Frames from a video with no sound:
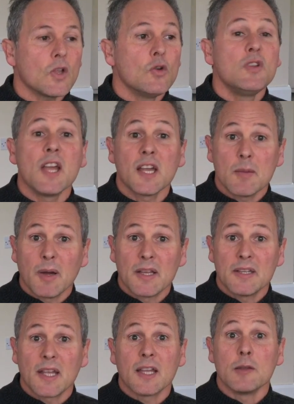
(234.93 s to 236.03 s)
Uddiyana
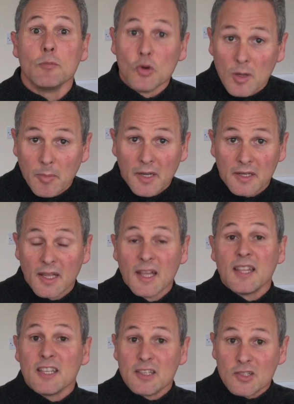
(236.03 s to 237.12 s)
Bandha and the Mula Bandha,
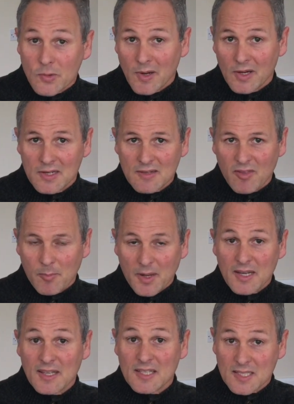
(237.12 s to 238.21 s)
these 2 areas of the
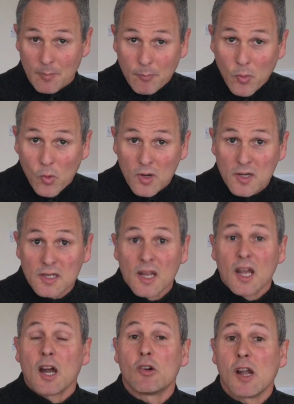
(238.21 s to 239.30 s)
body that support
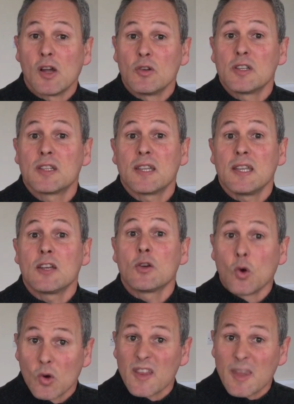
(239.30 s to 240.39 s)
around the
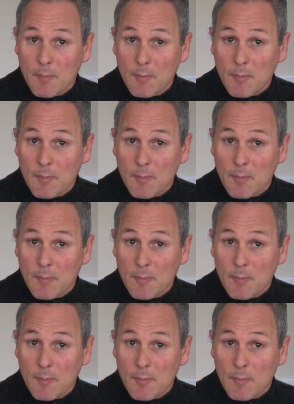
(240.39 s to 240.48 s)
core and the